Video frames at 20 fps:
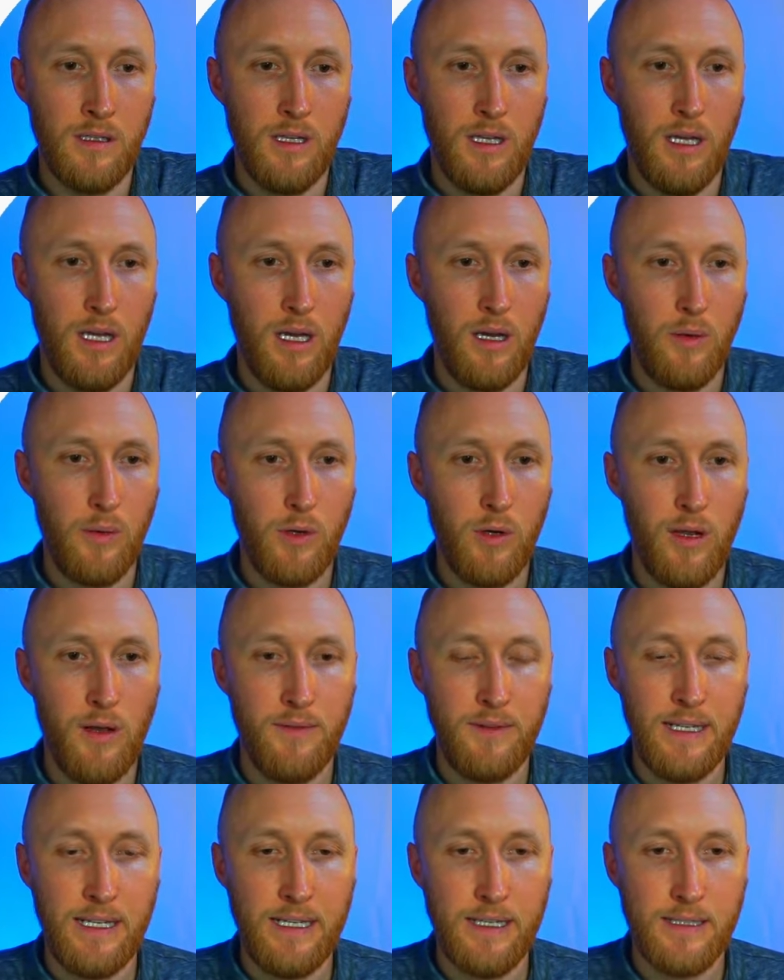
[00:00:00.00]
We don't have
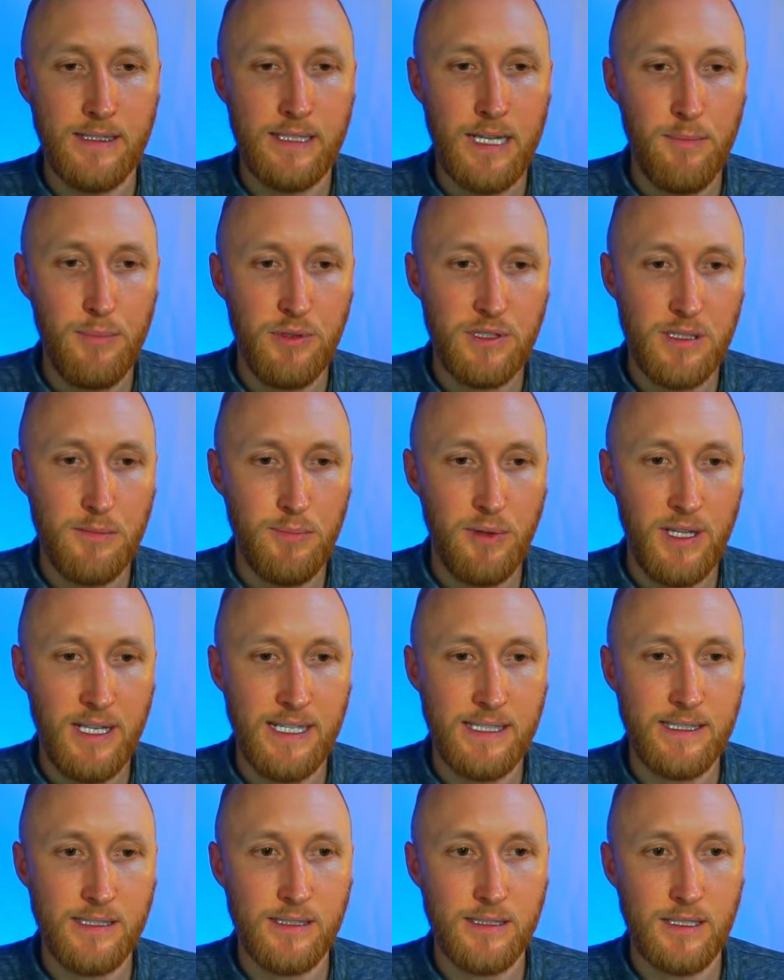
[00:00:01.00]
any templates in
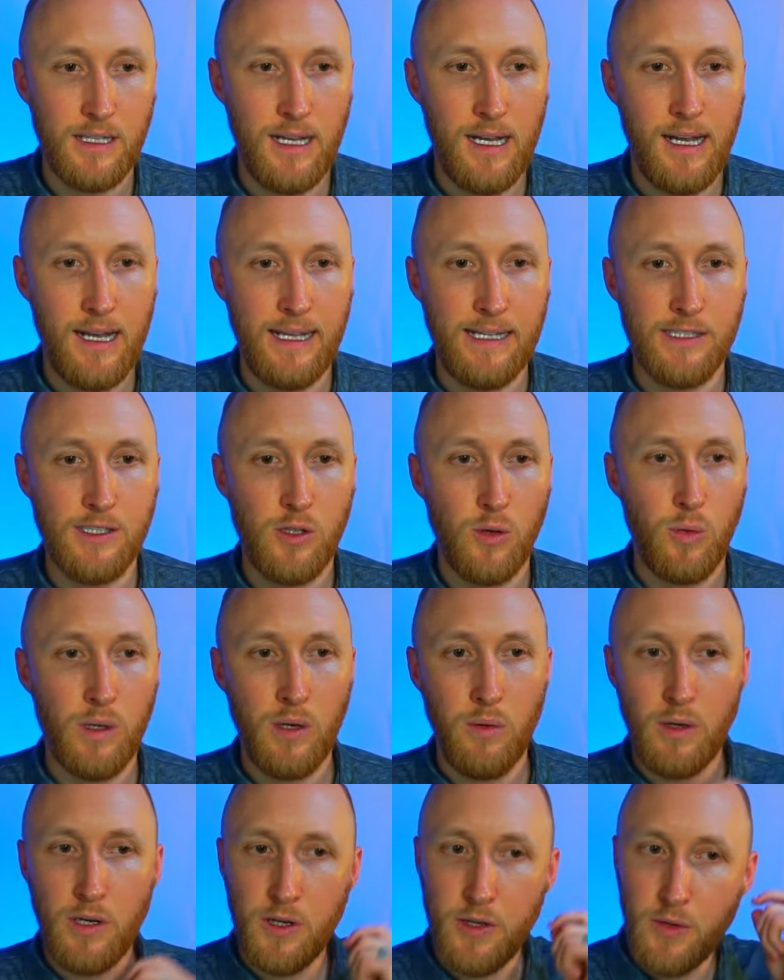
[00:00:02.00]
place. And so what I
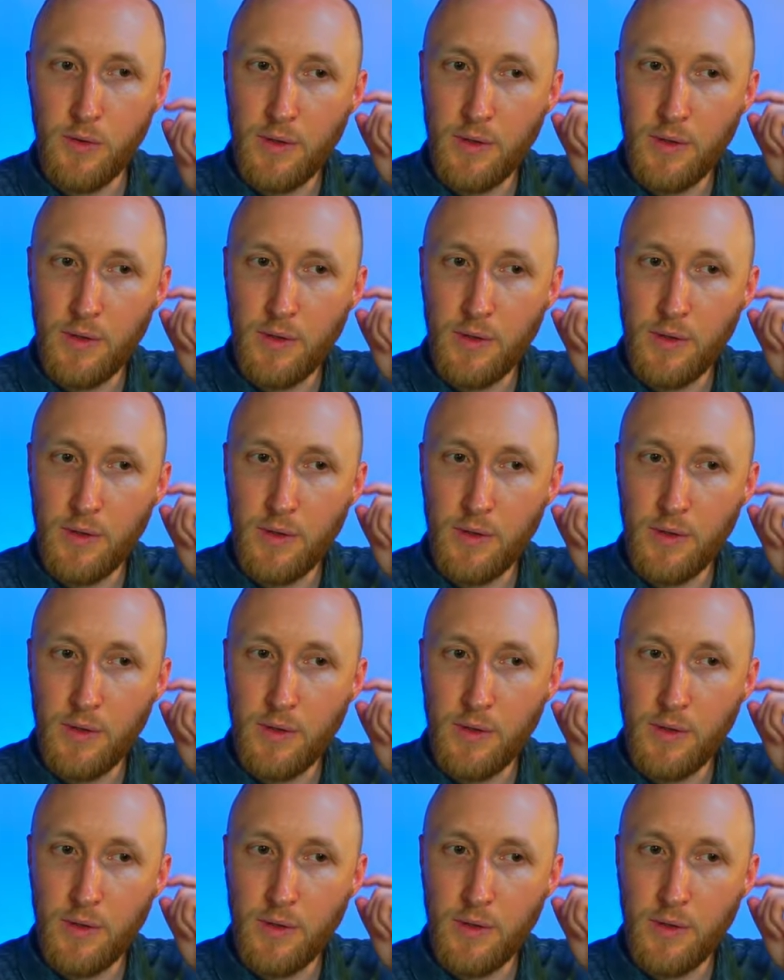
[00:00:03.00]
want to do